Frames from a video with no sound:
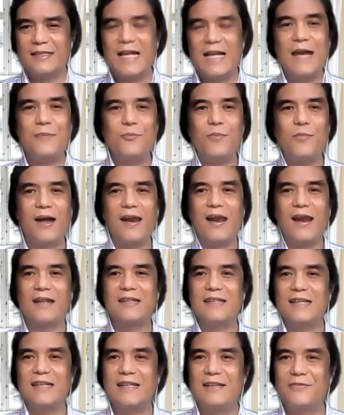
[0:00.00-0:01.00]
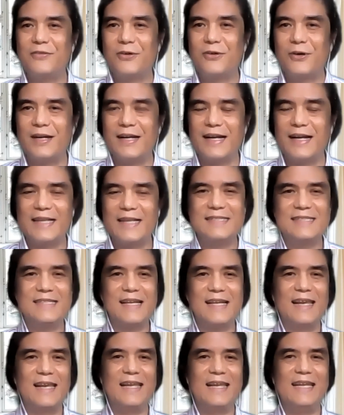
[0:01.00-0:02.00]
time allotted for us,
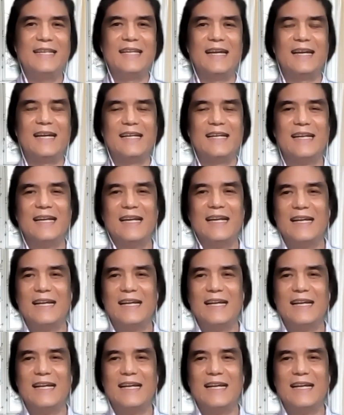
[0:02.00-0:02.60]
uh, Linda.